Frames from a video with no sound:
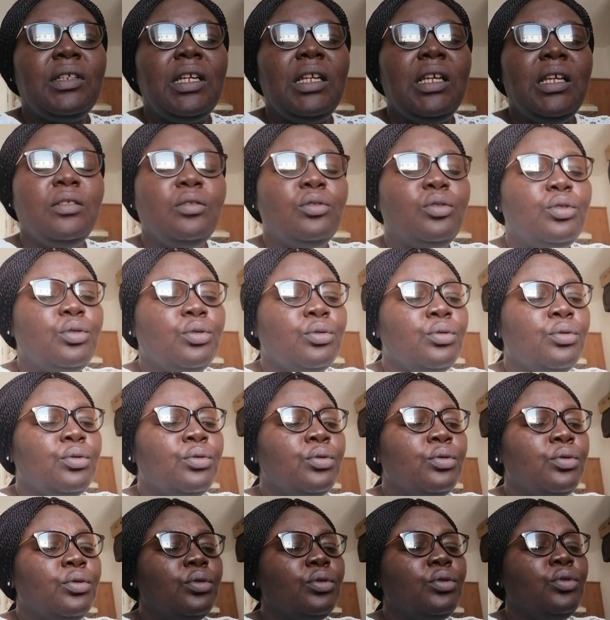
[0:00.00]

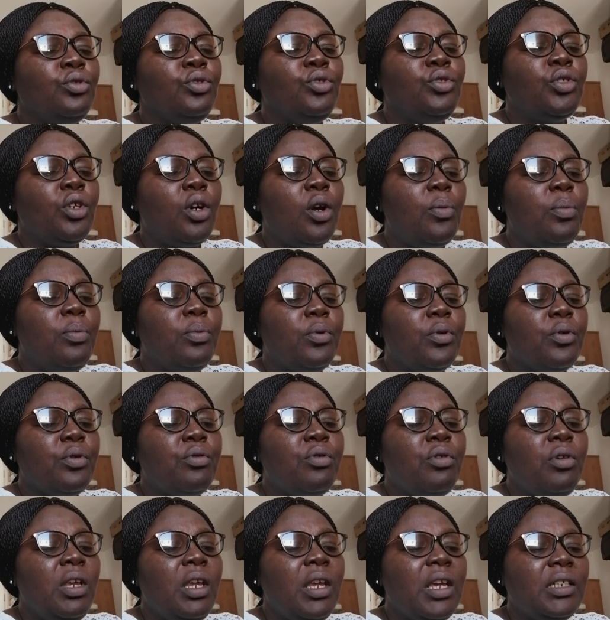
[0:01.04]
into job
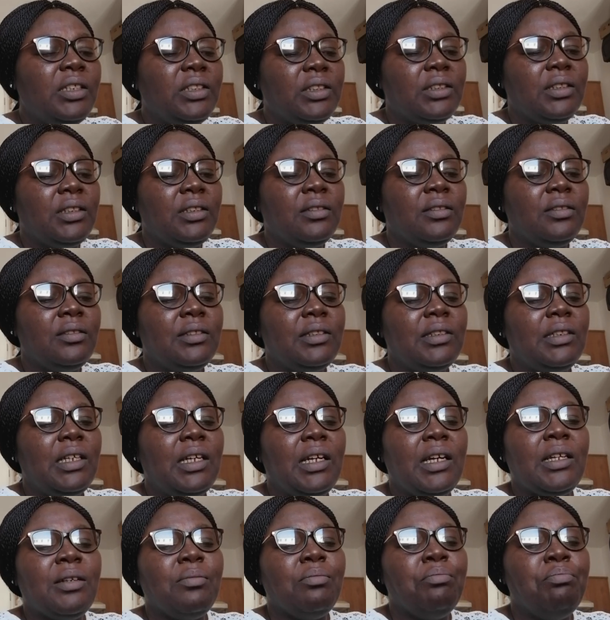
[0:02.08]
creation
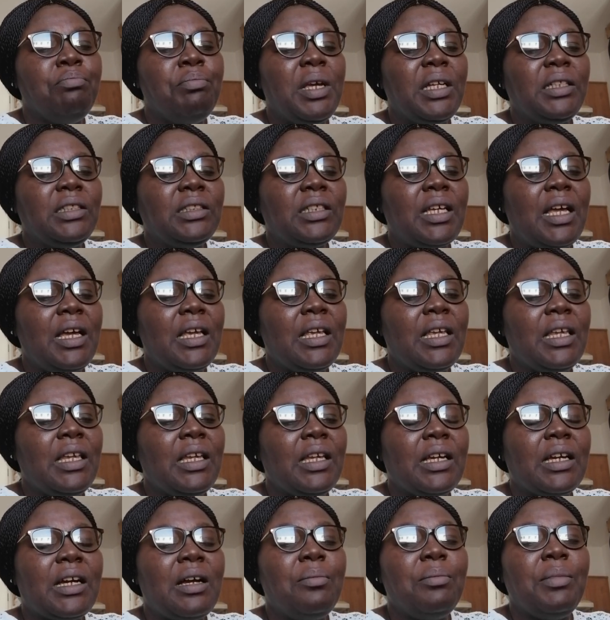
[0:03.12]
and better
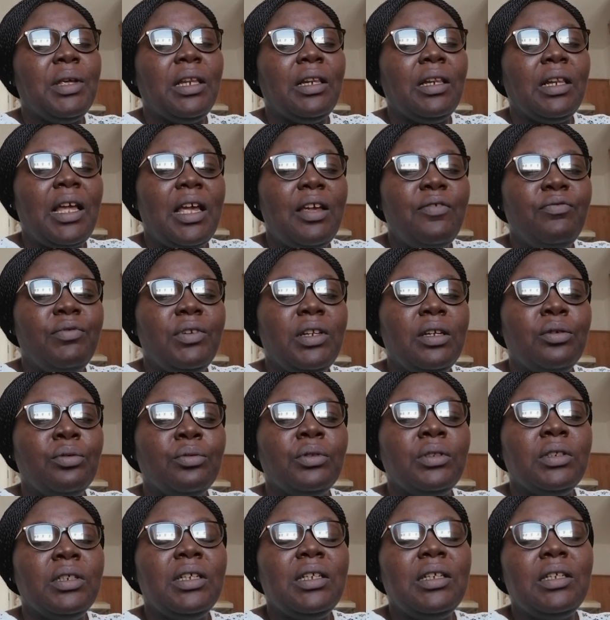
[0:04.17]
income and
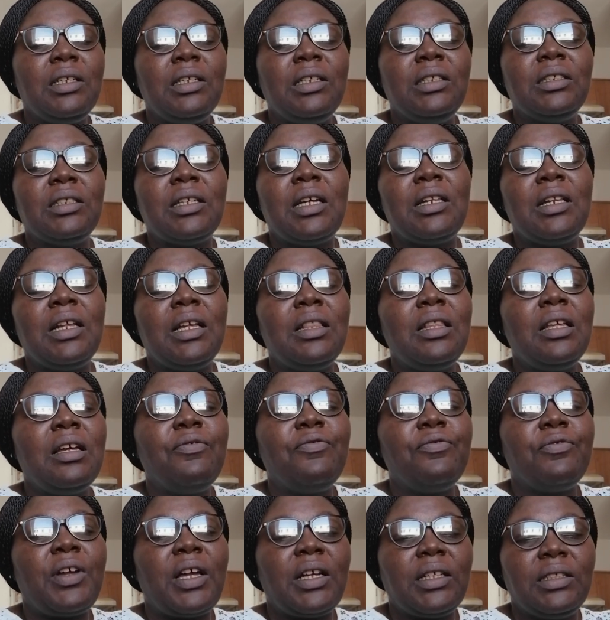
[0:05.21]
livelihood is another
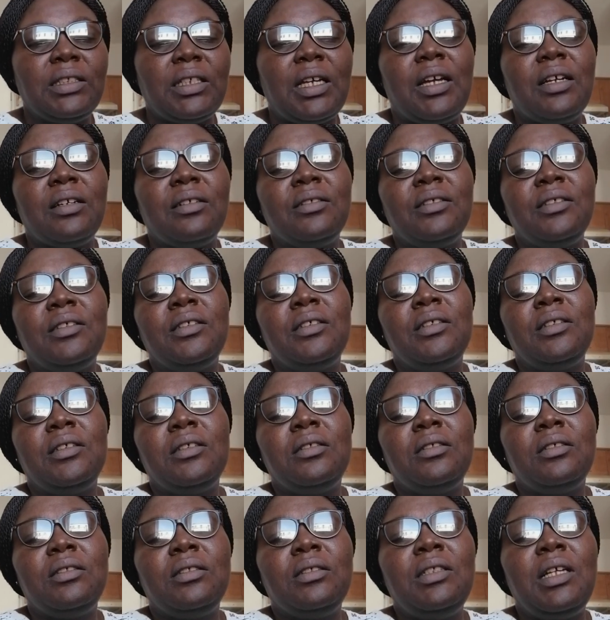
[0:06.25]
factor
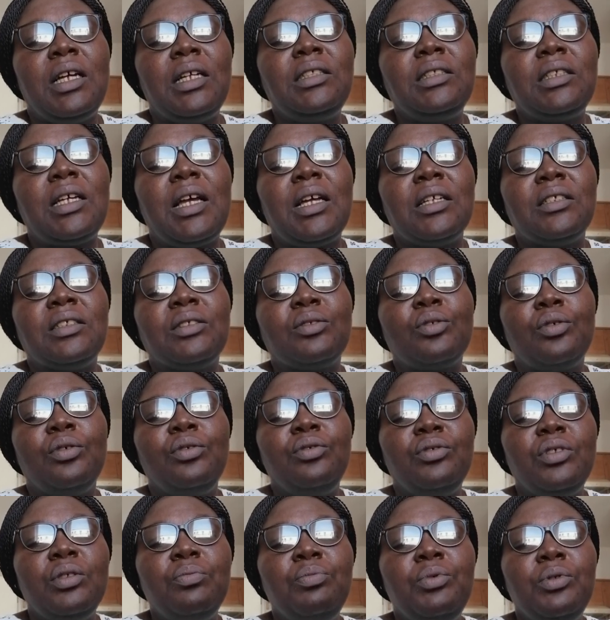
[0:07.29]
that has
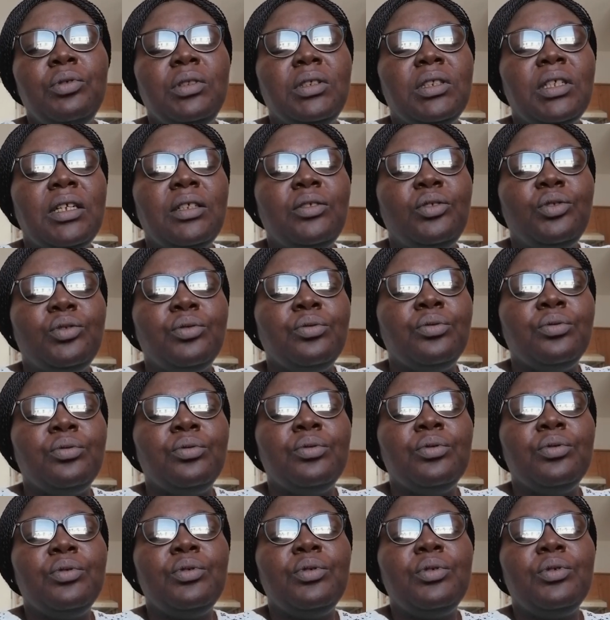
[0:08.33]
contributed
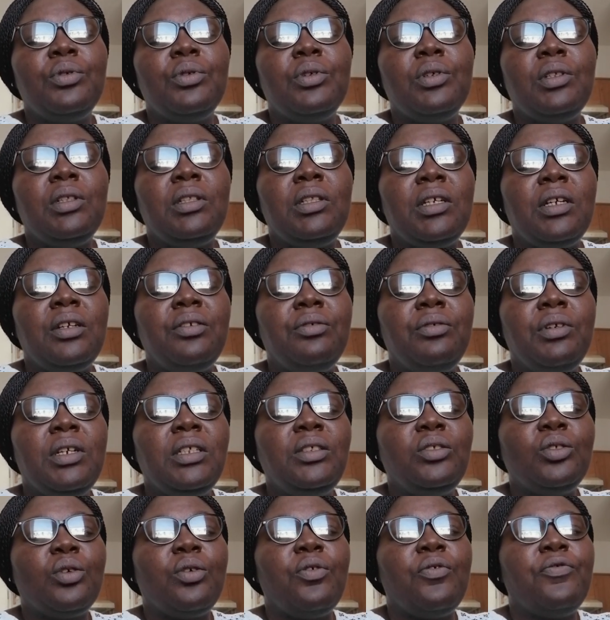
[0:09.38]
to the
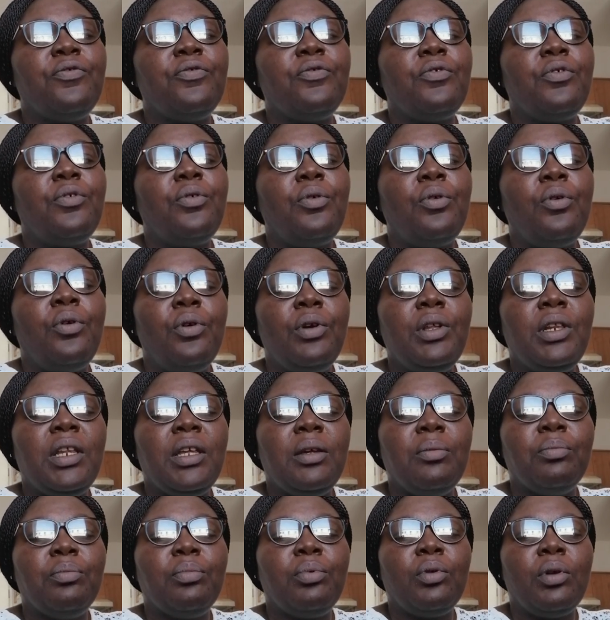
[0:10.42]
rate of
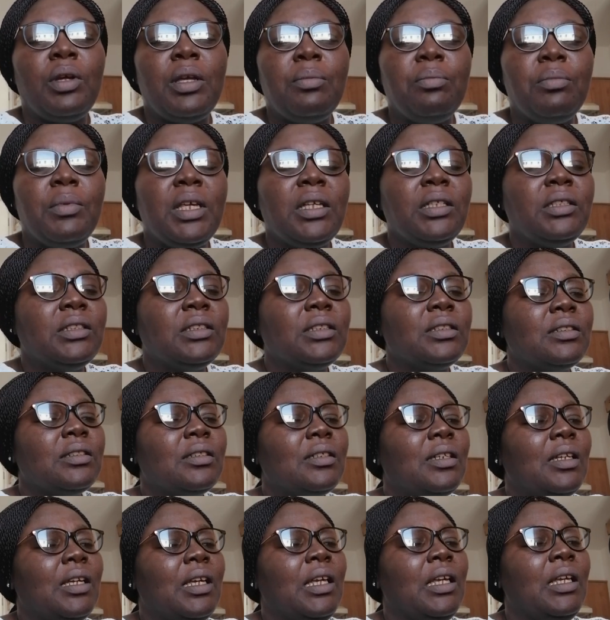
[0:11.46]
unemployment
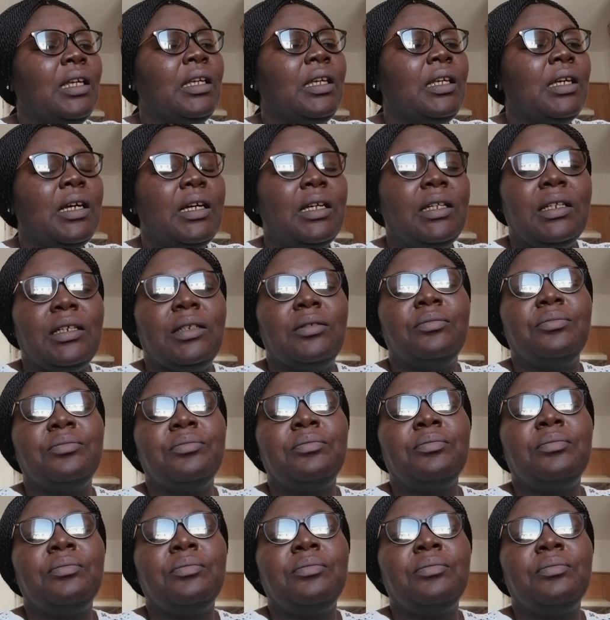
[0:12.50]
in Ghana.